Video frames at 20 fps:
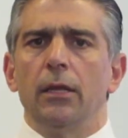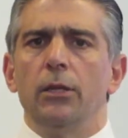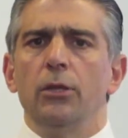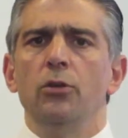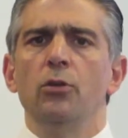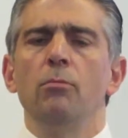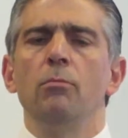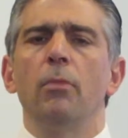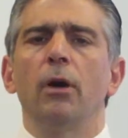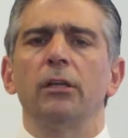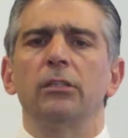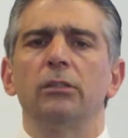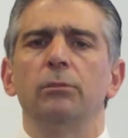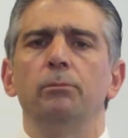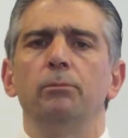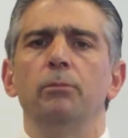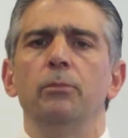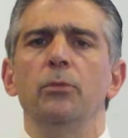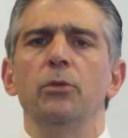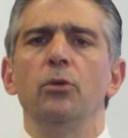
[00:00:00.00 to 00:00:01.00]
You must
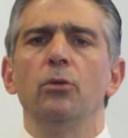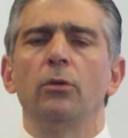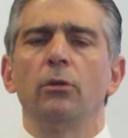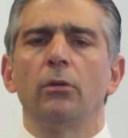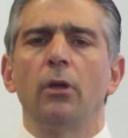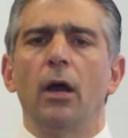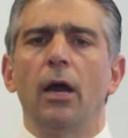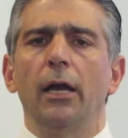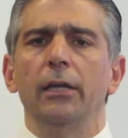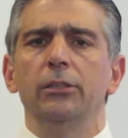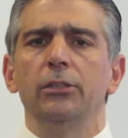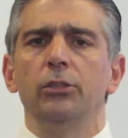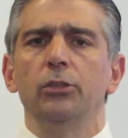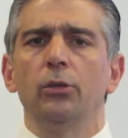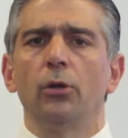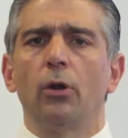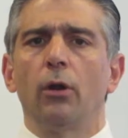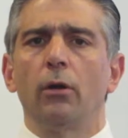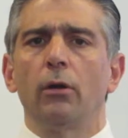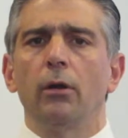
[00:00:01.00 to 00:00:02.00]
utilize
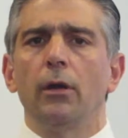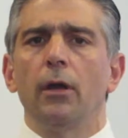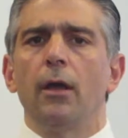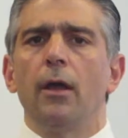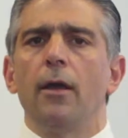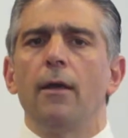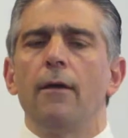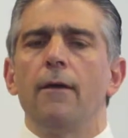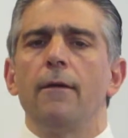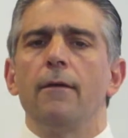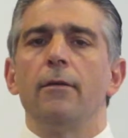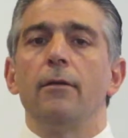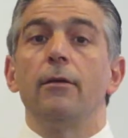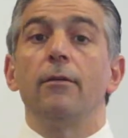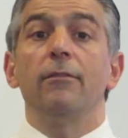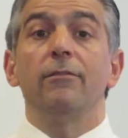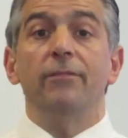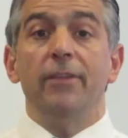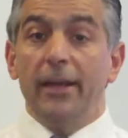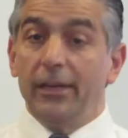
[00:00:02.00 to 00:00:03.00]
your
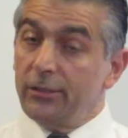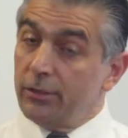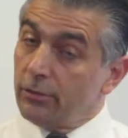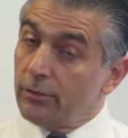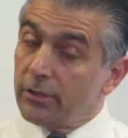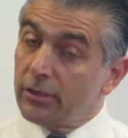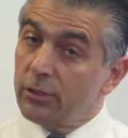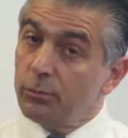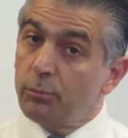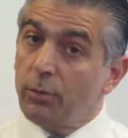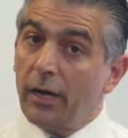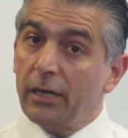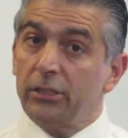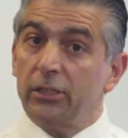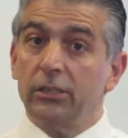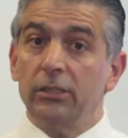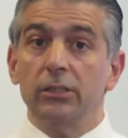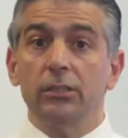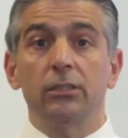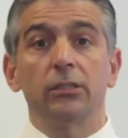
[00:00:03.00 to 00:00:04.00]
facial
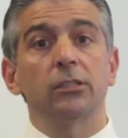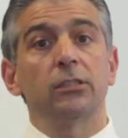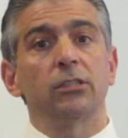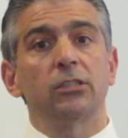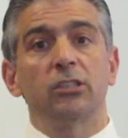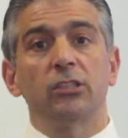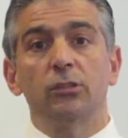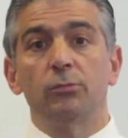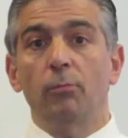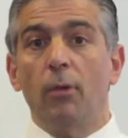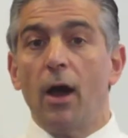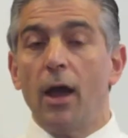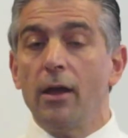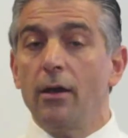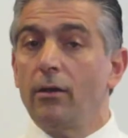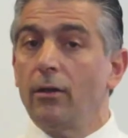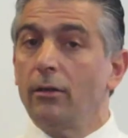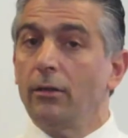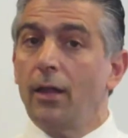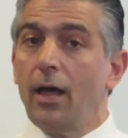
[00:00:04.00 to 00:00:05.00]
expressions,
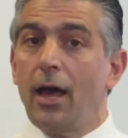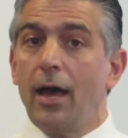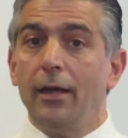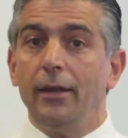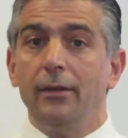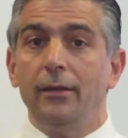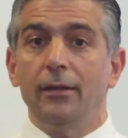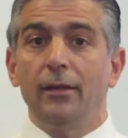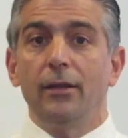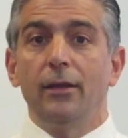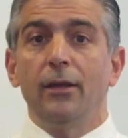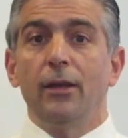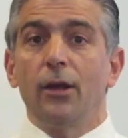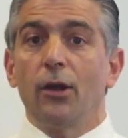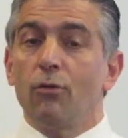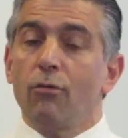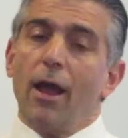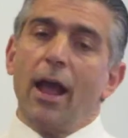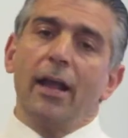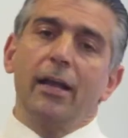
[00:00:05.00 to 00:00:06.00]
smile a lot,
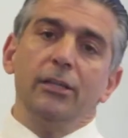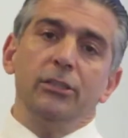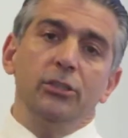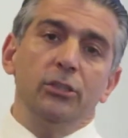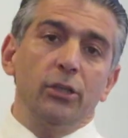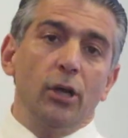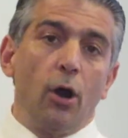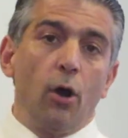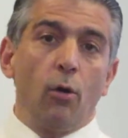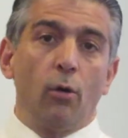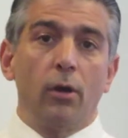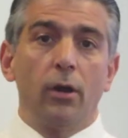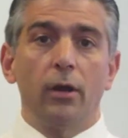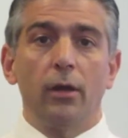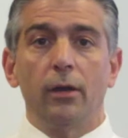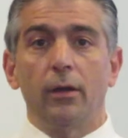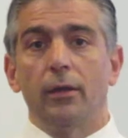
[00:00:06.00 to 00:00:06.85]
crack a joke,